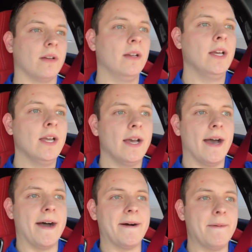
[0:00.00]

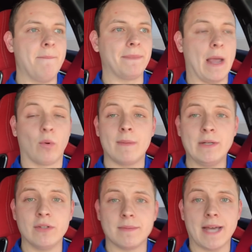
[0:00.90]
And we're going to be
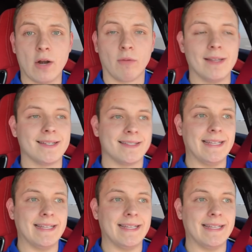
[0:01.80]
doing some dyno runs to